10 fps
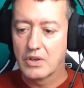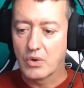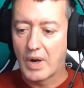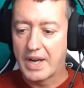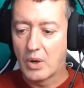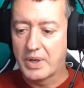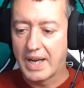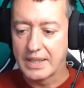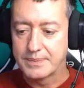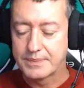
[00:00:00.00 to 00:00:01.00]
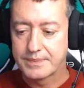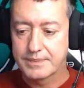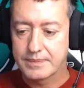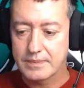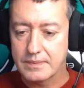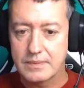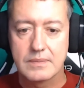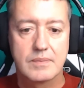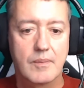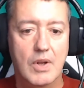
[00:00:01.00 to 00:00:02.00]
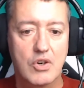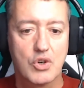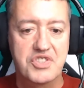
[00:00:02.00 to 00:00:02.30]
Great. Okay. Good.